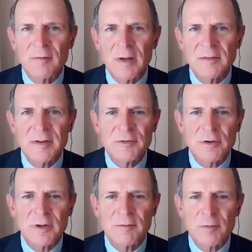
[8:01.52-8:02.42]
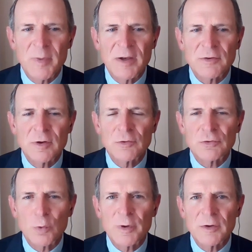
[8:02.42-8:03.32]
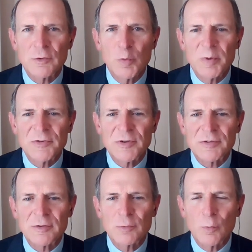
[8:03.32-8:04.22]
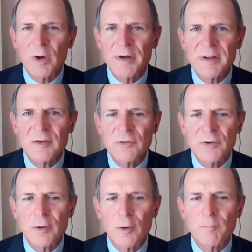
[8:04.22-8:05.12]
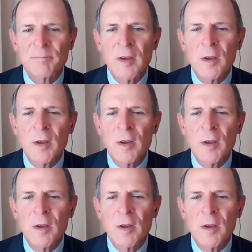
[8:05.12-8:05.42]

of digital information stored in two positions, 1 and 0,